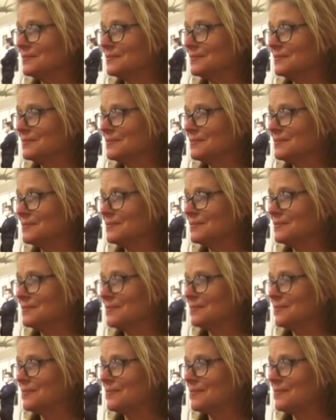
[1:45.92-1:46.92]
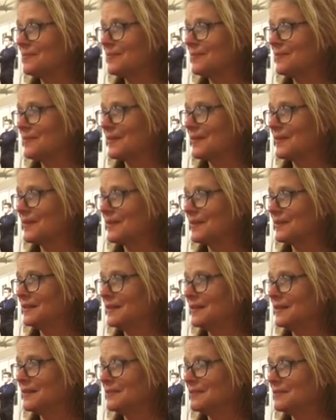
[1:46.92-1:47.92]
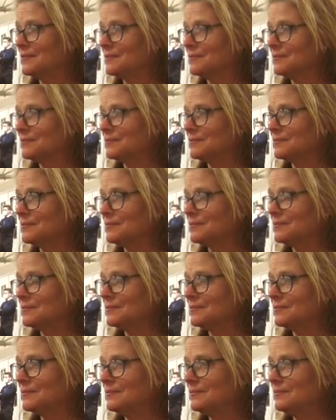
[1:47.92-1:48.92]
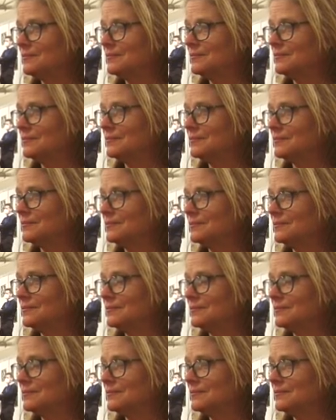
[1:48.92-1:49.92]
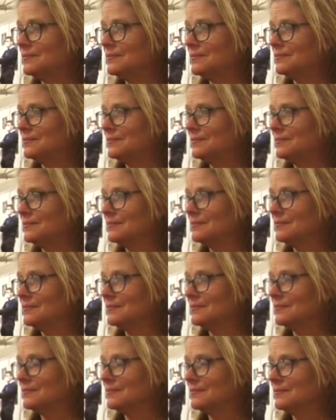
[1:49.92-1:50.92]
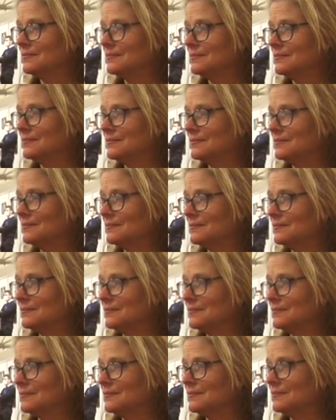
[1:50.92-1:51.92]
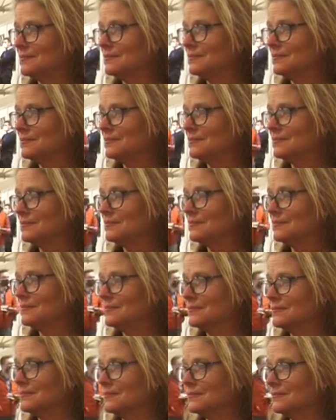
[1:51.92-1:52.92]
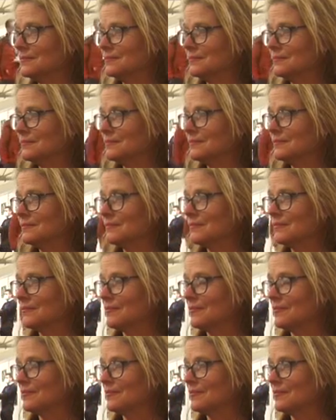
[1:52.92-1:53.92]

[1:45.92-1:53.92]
No words are spoken by the person on screen.